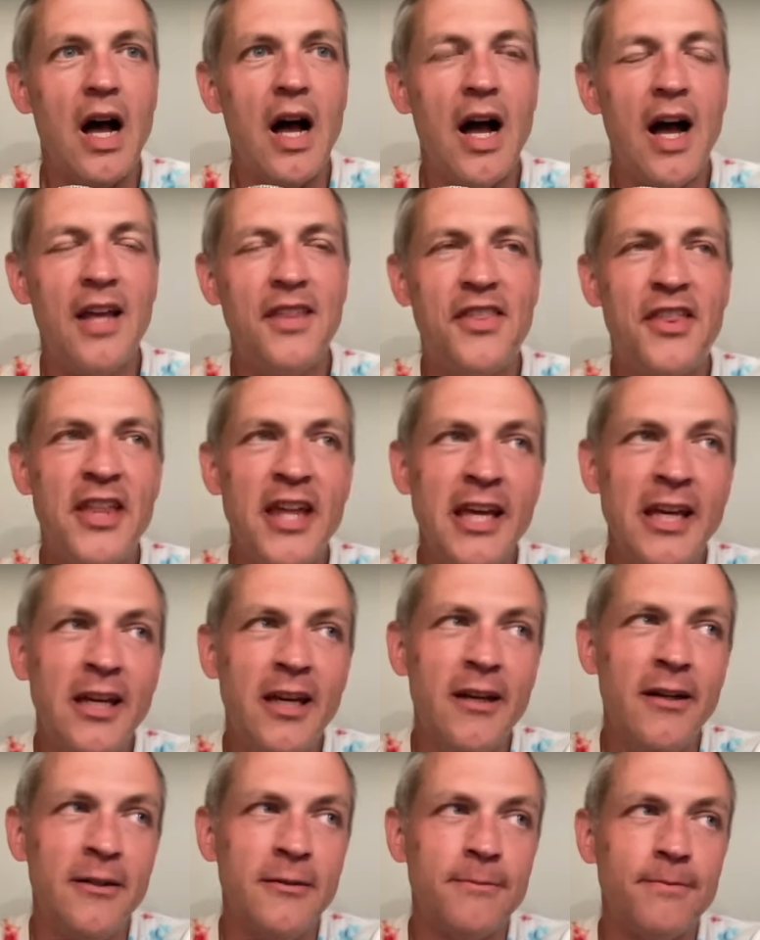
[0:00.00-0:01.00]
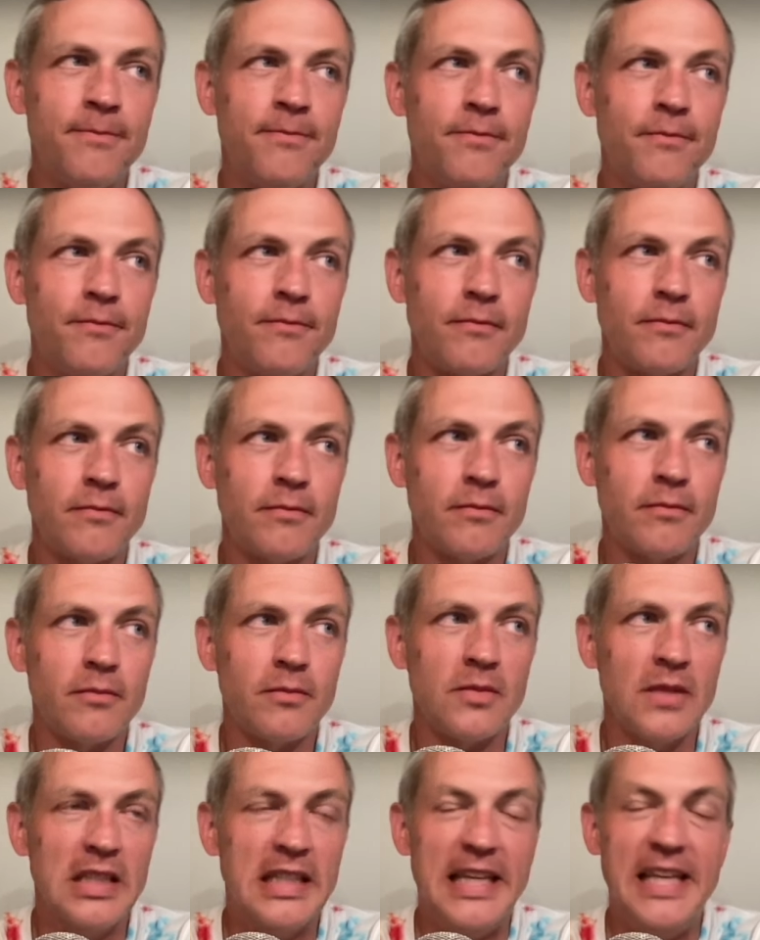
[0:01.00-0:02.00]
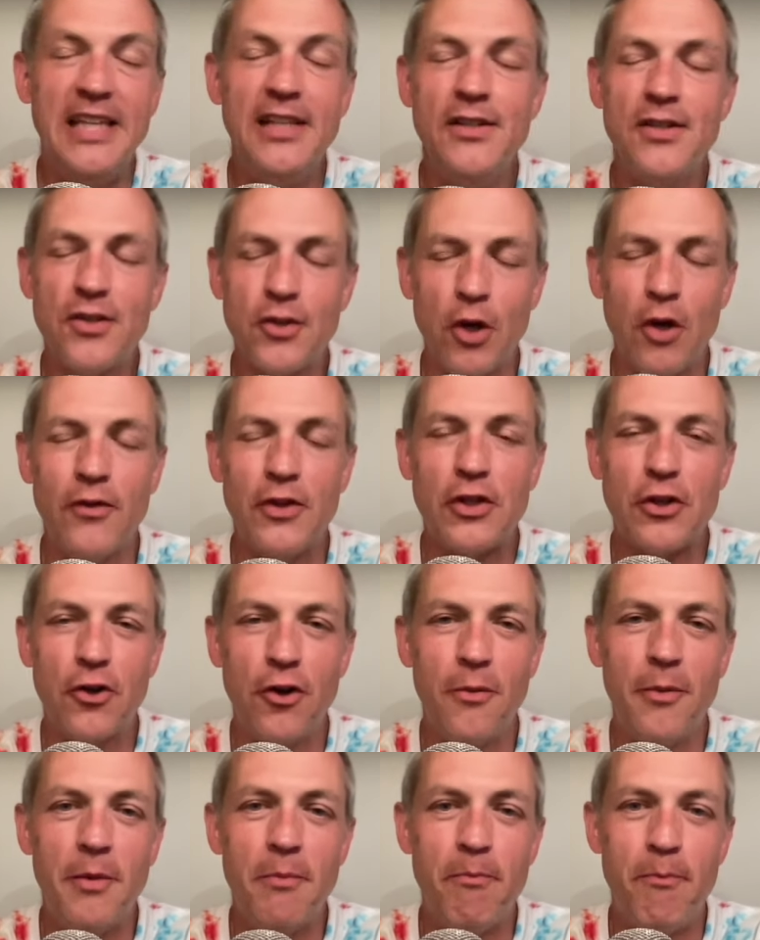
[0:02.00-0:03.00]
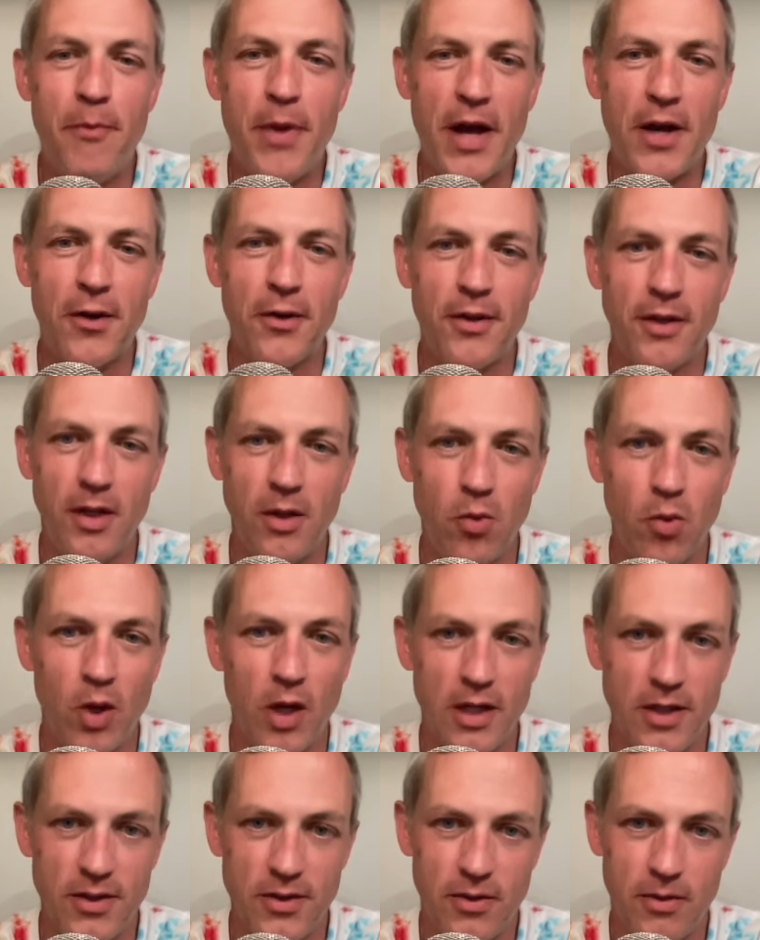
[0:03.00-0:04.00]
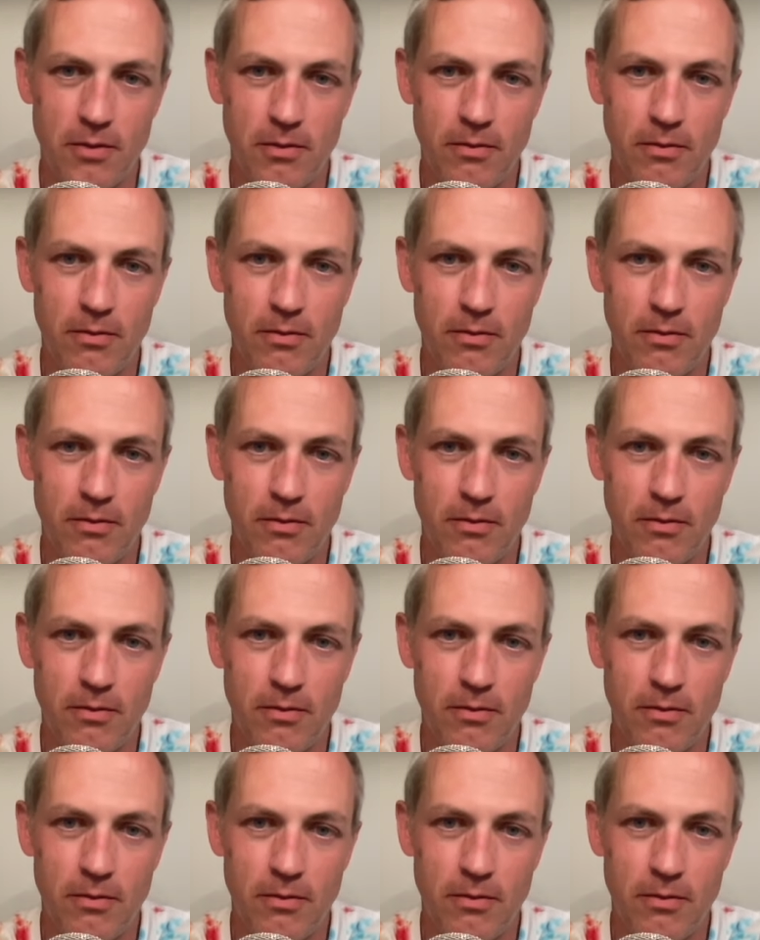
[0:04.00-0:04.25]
I think Kedon Slovis could have been better than he was.